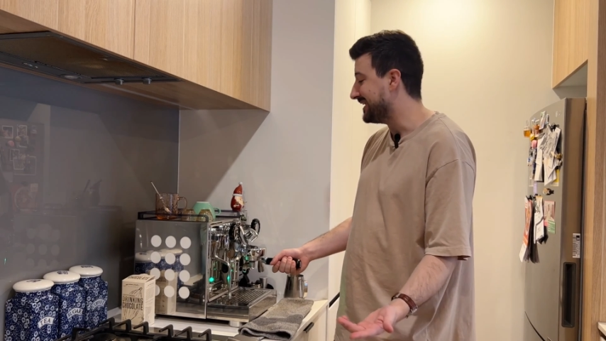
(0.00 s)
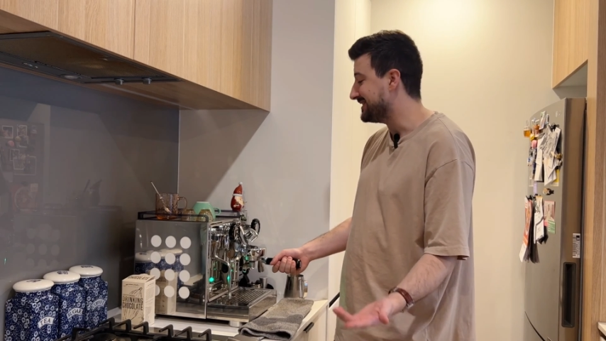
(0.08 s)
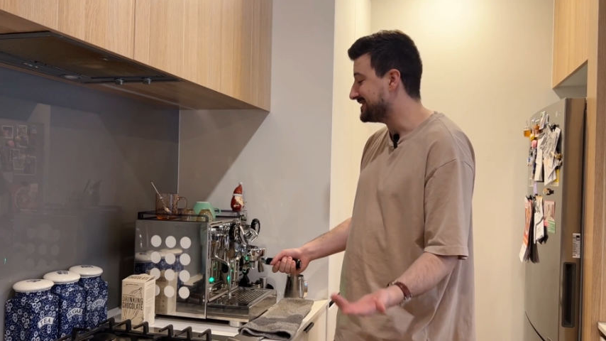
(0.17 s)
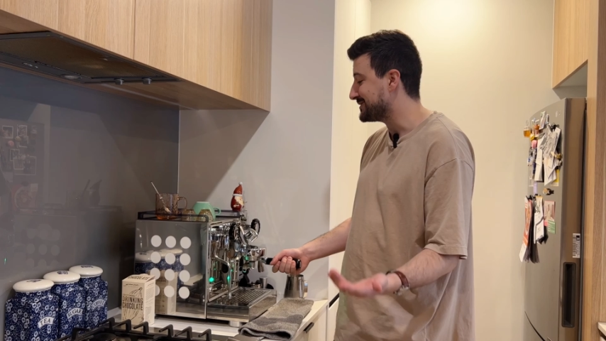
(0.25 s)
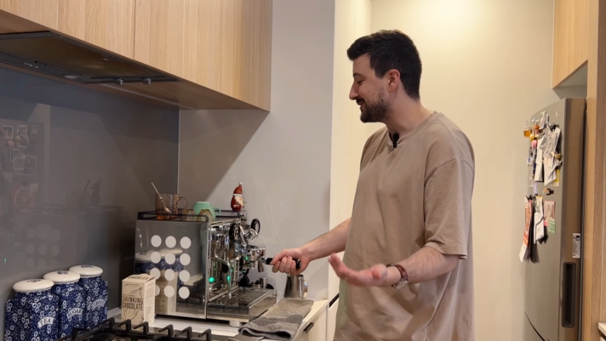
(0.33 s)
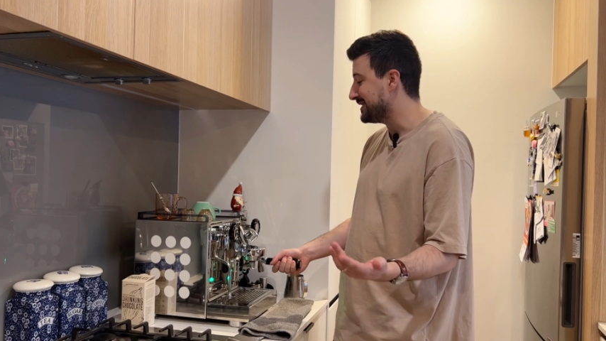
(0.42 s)

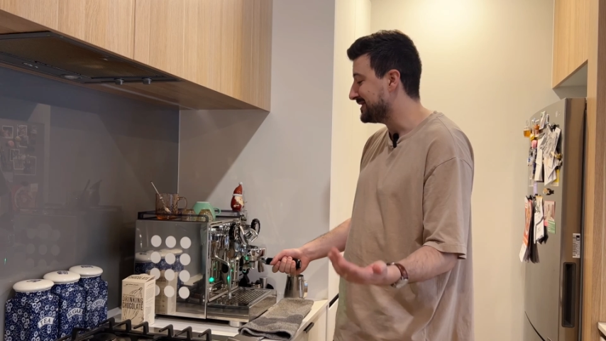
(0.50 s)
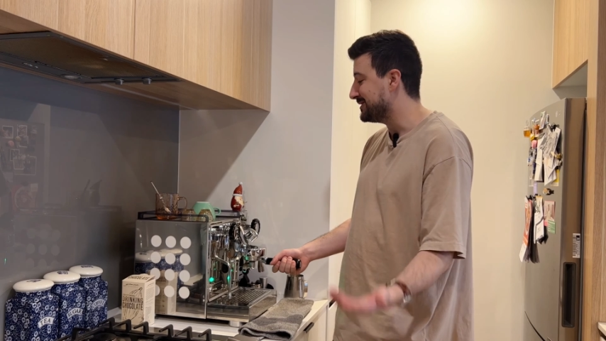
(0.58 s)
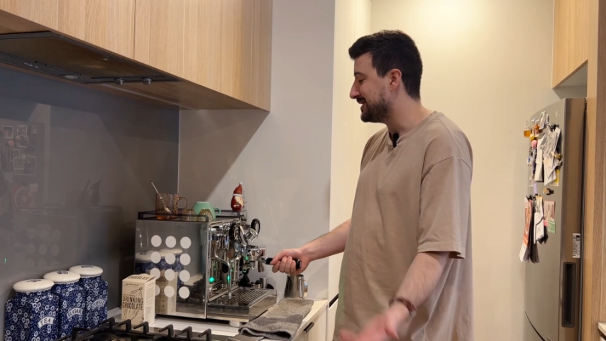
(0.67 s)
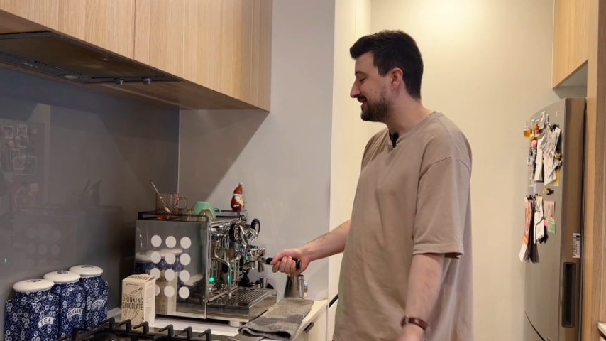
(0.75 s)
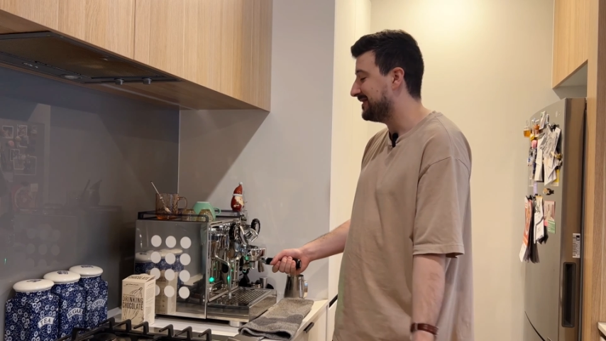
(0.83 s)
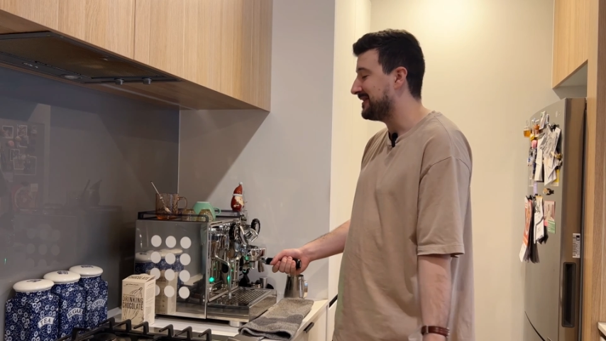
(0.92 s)
There's really
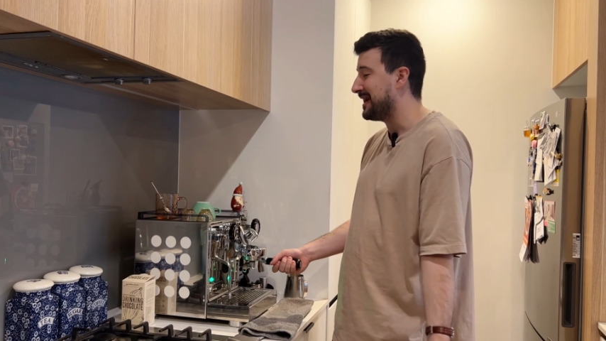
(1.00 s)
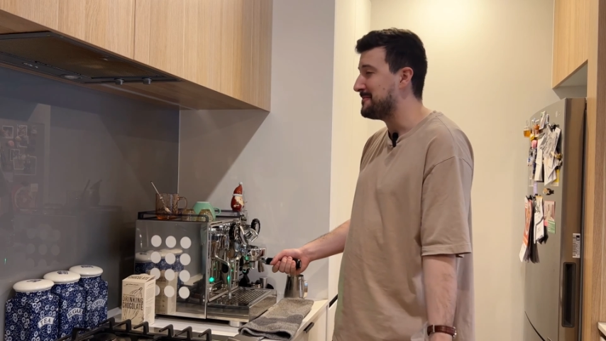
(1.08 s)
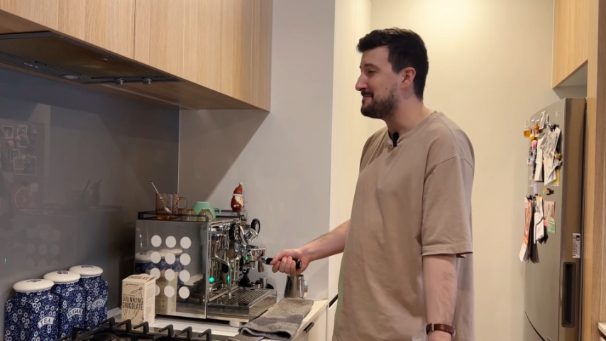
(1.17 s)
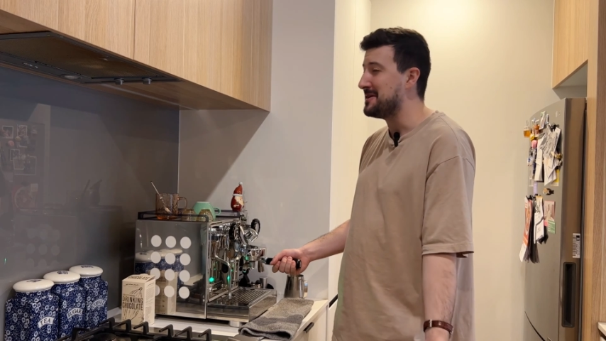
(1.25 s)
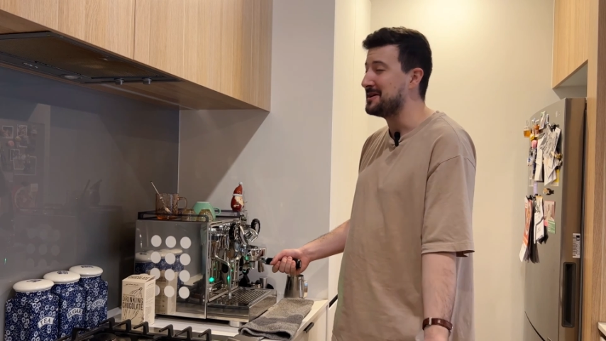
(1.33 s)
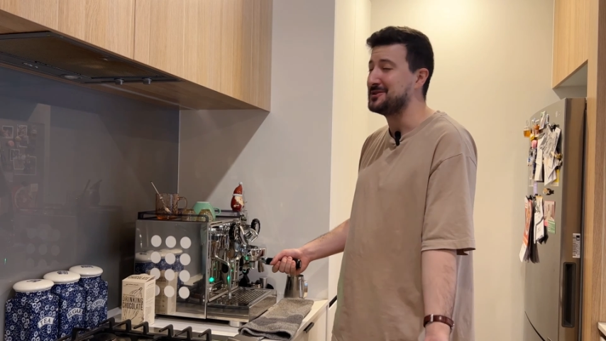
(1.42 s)
not that
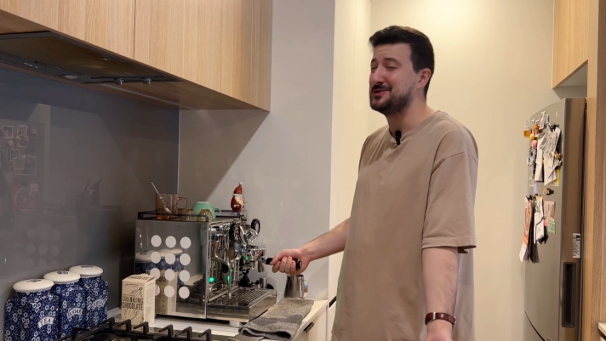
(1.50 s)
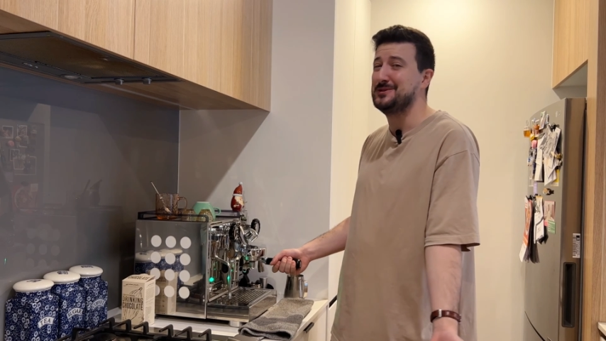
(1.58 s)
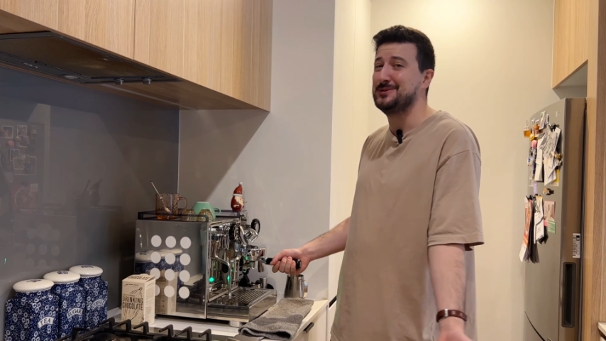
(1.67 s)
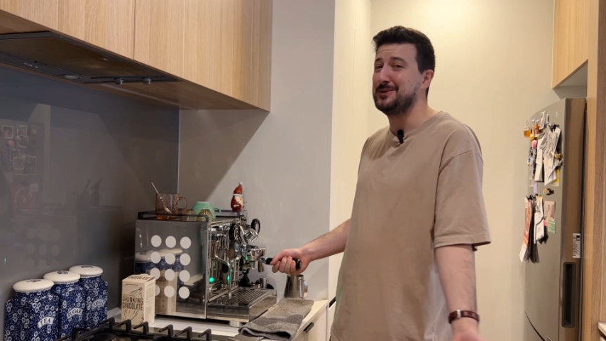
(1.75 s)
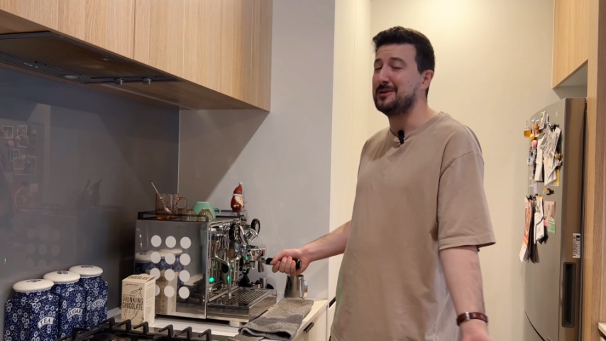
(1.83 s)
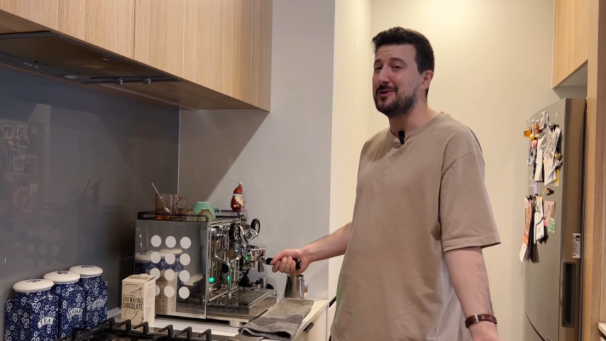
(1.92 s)
much
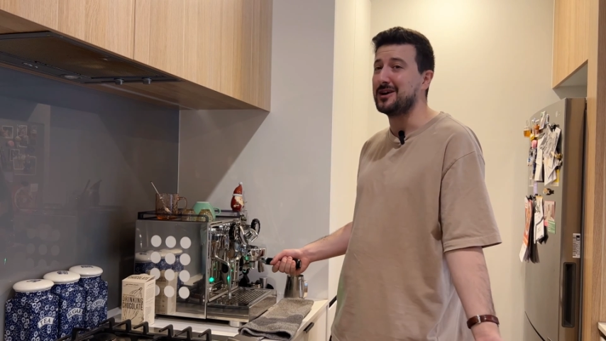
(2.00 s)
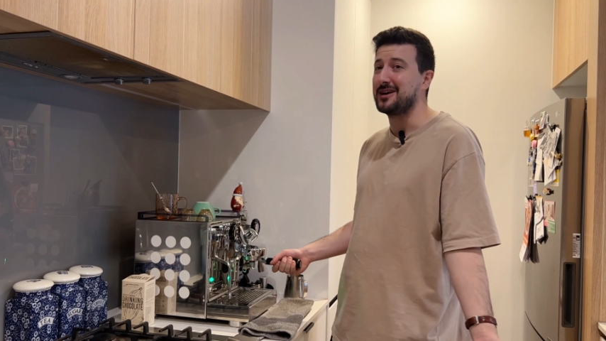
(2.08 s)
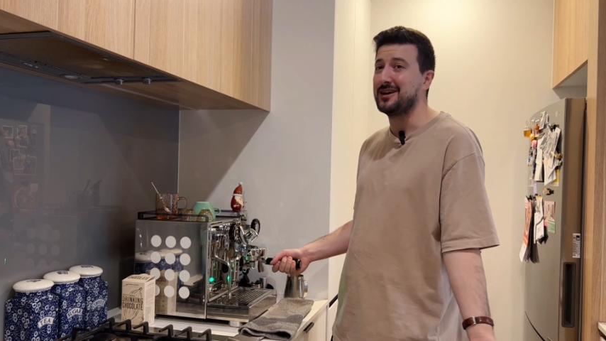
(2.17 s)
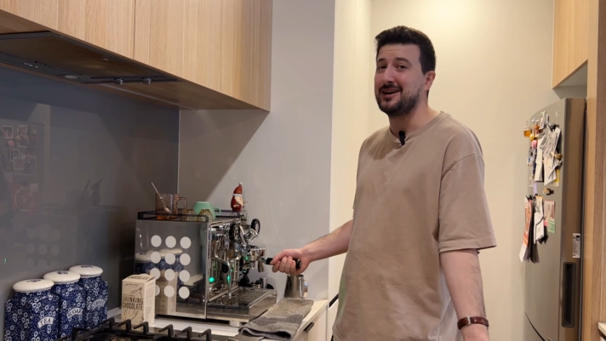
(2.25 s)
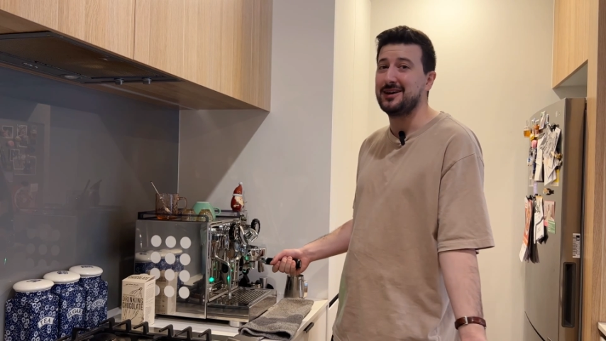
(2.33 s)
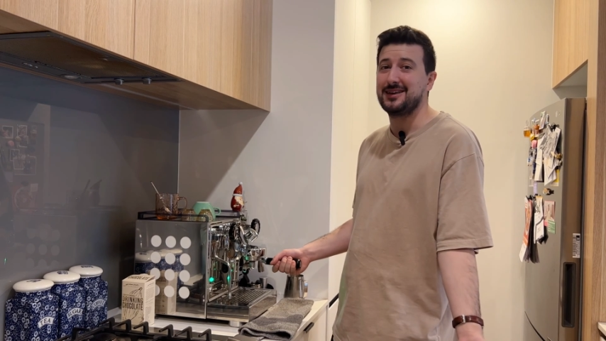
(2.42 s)
to a
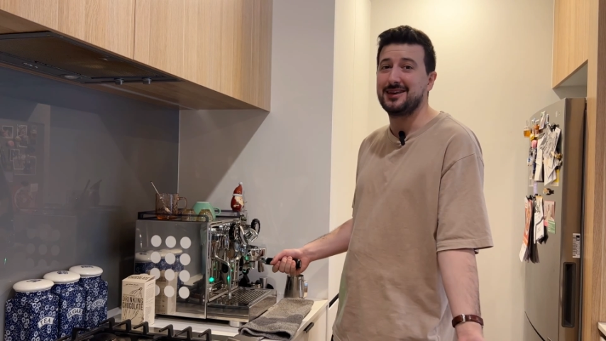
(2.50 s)
mocha.